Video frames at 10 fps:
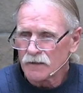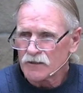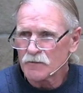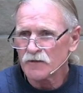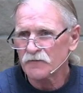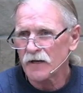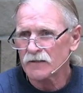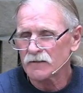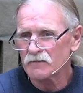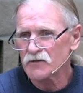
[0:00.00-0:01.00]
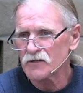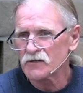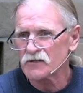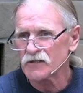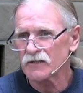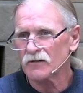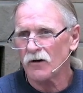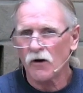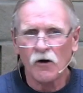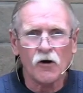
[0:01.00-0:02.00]
As a matter of fact, Jesus said
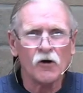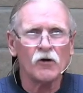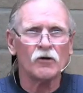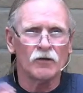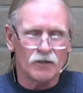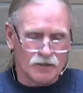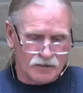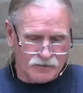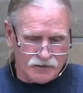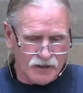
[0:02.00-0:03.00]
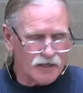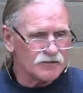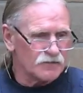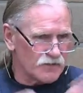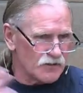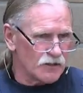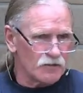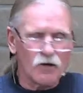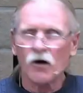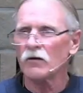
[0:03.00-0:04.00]
all kinds of sin,
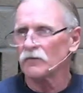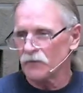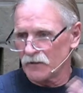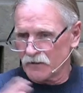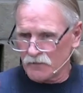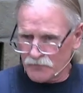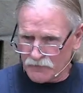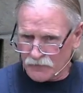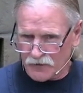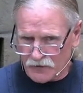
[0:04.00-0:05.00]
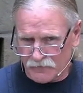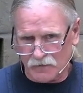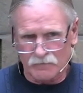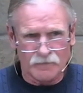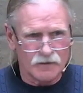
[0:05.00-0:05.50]
all of it can be forgiven.